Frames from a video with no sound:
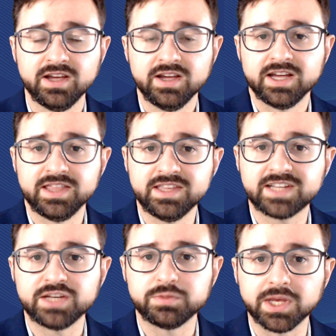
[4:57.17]
In this
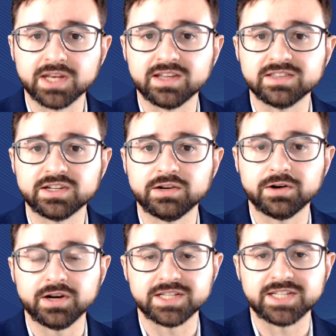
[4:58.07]
case, we can consider an
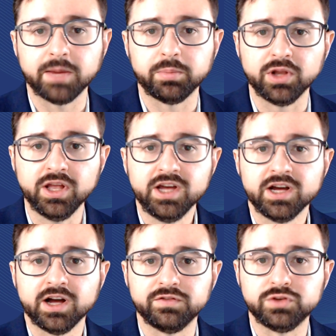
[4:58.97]
example
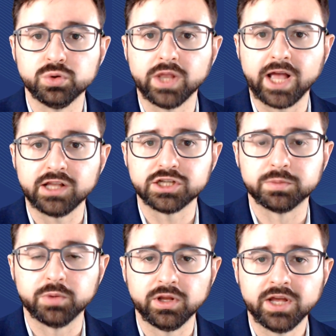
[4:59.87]
of dual
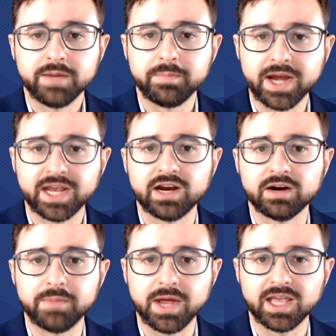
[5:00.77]
eligible Medicare
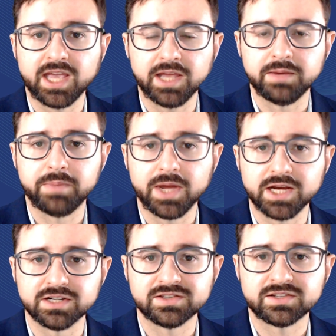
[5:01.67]
Medicaid
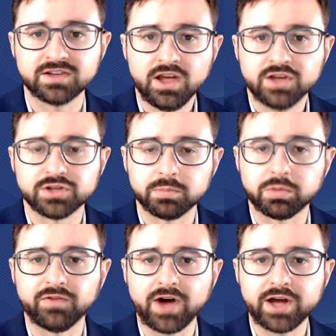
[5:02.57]
patients. So the
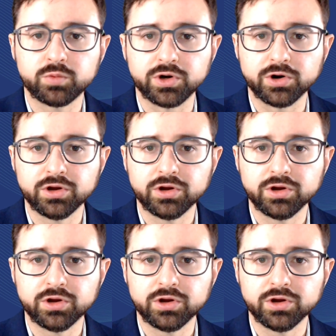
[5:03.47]
provider would earn the